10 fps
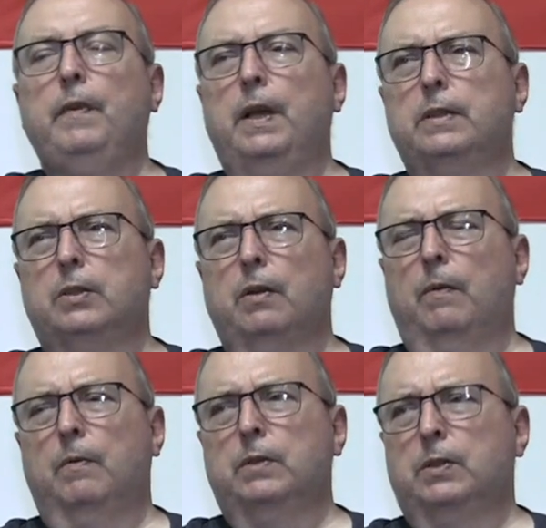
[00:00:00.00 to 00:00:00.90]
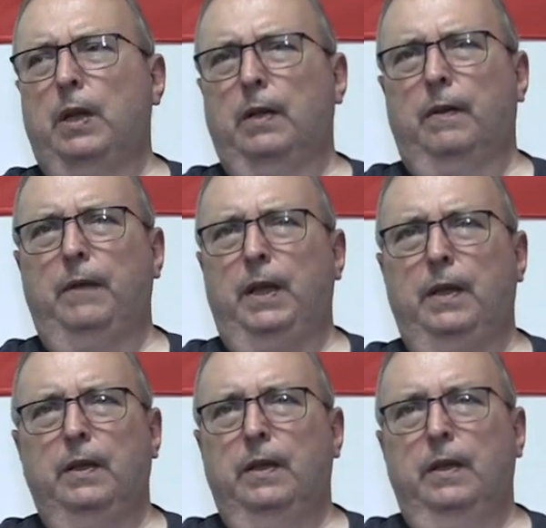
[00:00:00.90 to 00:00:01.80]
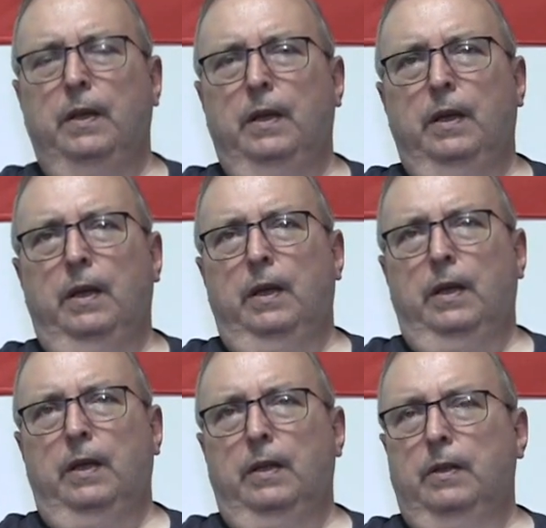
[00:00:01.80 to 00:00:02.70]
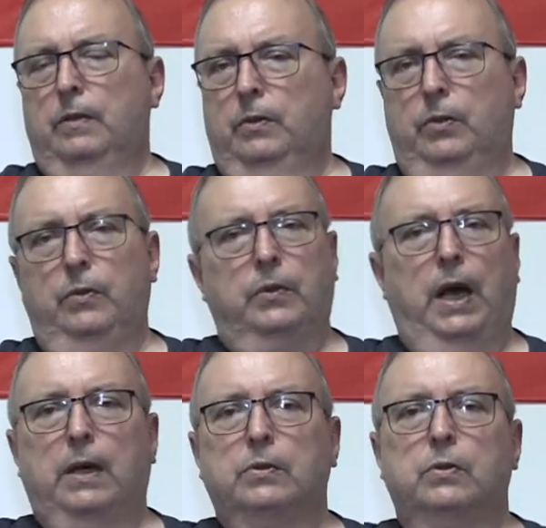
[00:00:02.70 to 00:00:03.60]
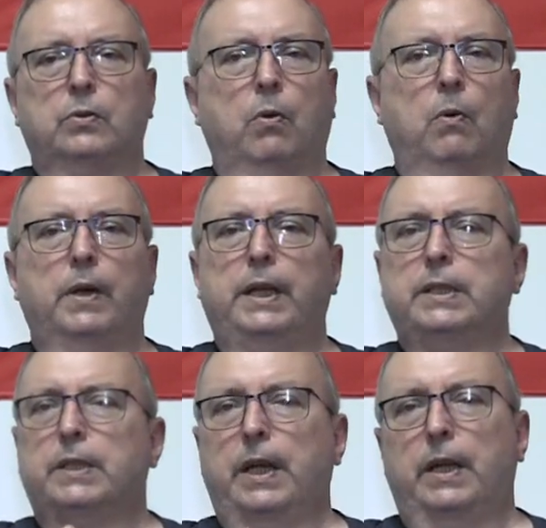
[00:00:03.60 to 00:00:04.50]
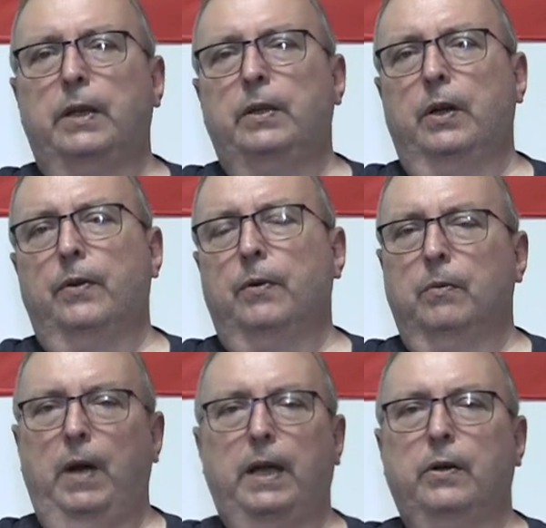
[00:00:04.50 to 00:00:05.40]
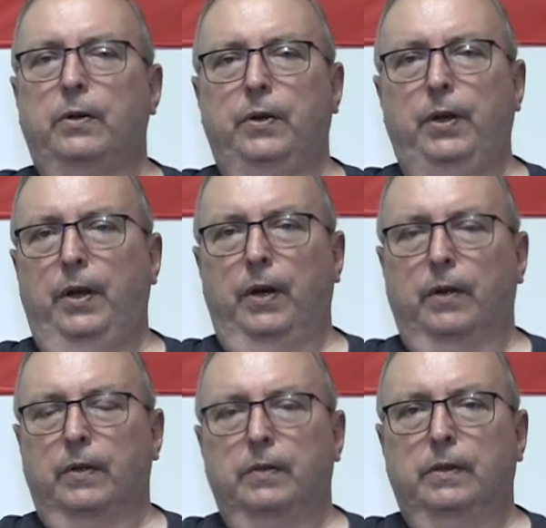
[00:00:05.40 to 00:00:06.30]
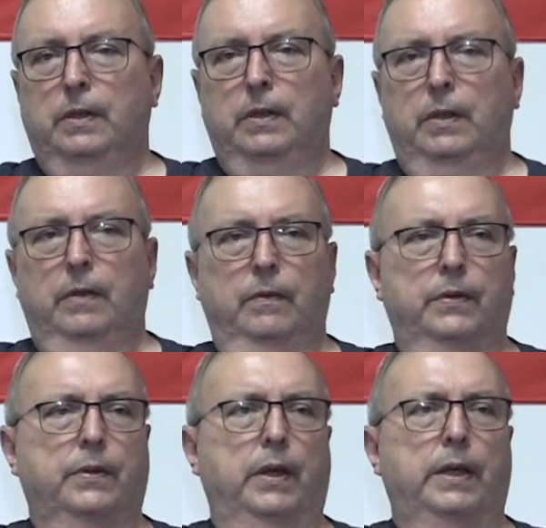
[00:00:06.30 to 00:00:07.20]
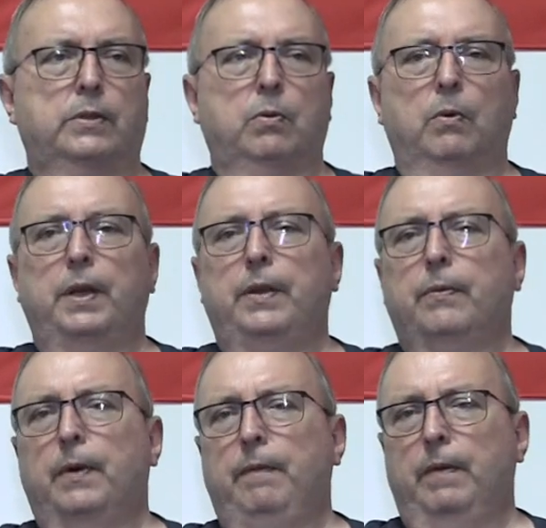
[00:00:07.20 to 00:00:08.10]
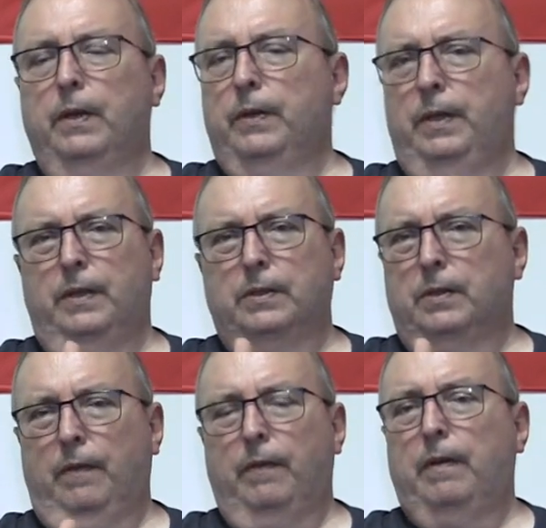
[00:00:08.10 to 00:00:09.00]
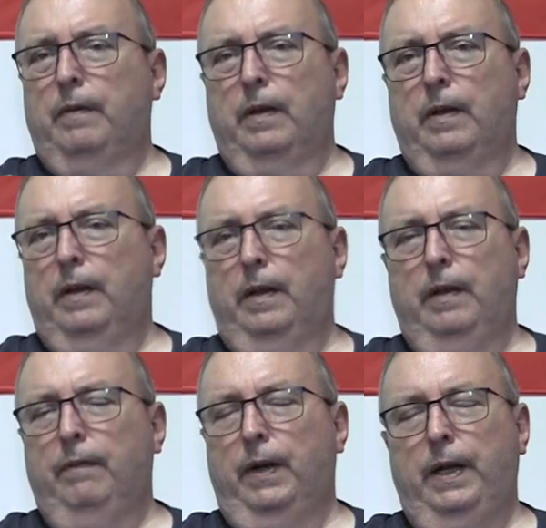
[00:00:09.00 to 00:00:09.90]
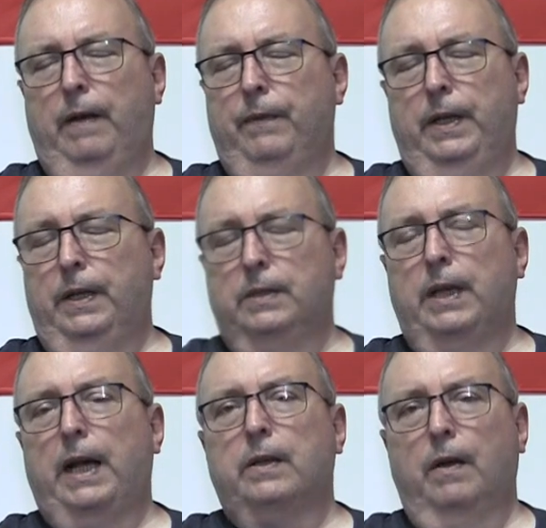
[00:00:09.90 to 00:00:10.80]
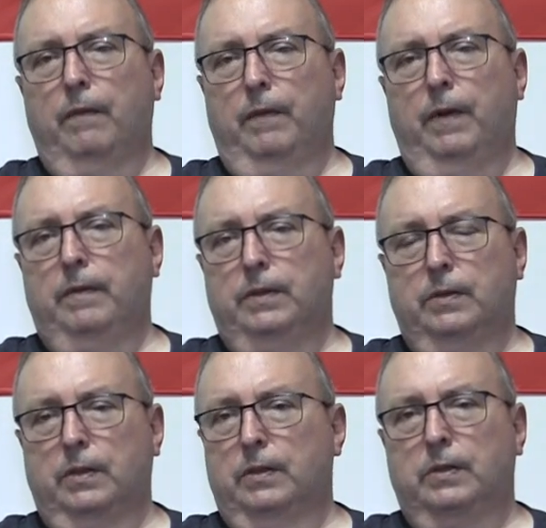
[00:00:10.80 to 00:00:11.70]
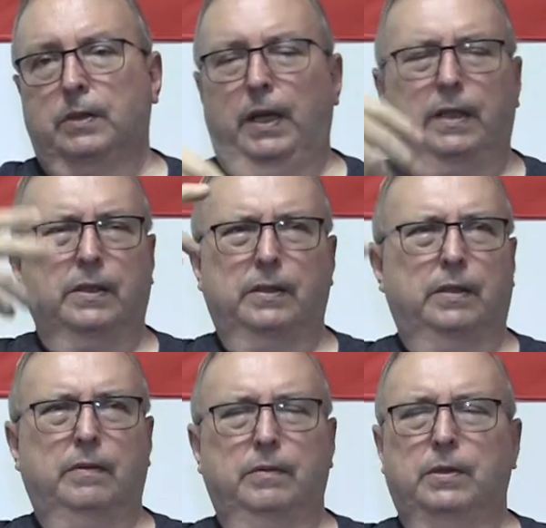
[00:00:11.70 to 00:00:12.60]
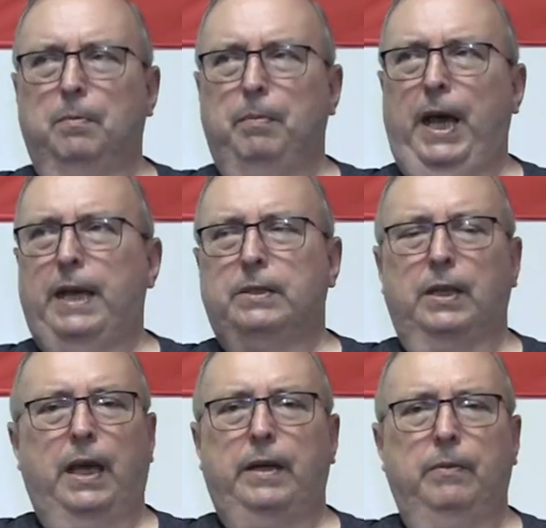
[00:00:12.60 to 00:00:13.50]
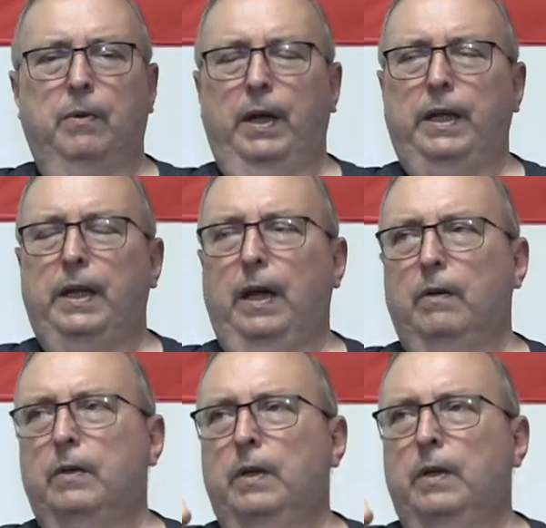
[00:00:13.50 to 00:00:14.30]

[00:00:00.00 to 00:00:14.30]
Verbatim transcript: And someone was telling me 2020 set another record year with like 23 million or something it might not be an exact number, but I'm just going to say because it was in passing. I didn't write it down.